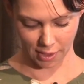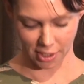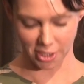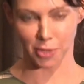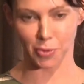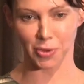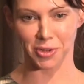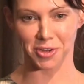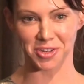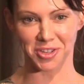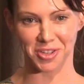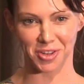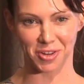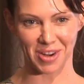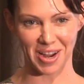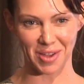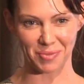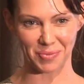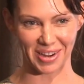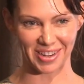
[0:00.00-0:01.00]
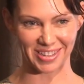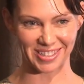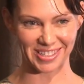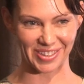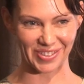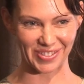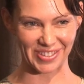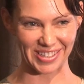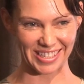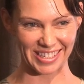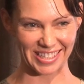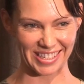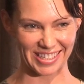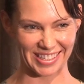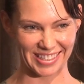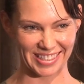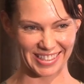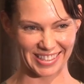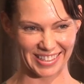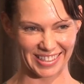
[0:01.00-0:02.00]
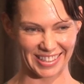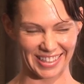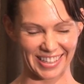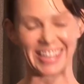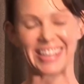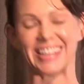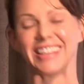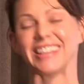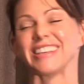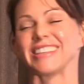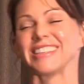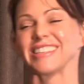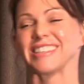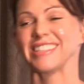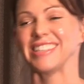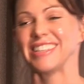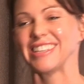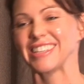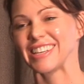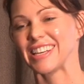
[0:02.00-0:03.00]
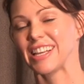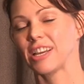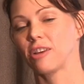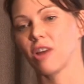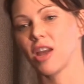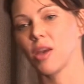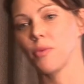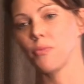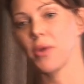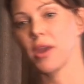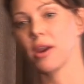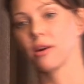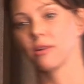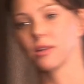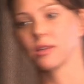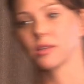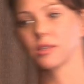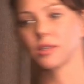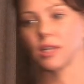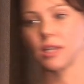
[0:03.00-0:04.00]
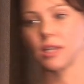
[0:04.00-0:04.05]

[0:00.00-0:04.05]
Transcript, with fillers: Shall we use the grandparenting word? This essentially grandparents